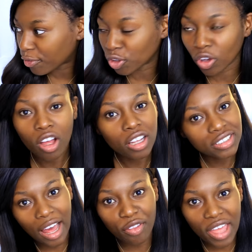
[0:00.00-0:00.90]
if you're
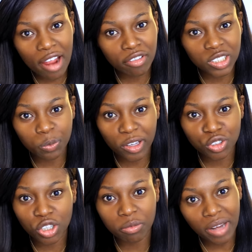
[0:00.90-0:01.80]
down there on a
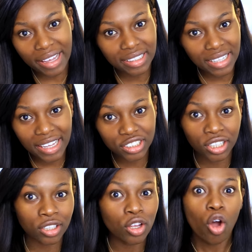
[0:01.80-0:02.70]
spectrum, black and
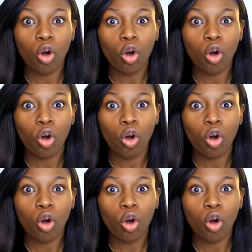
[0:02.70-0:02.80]
Asian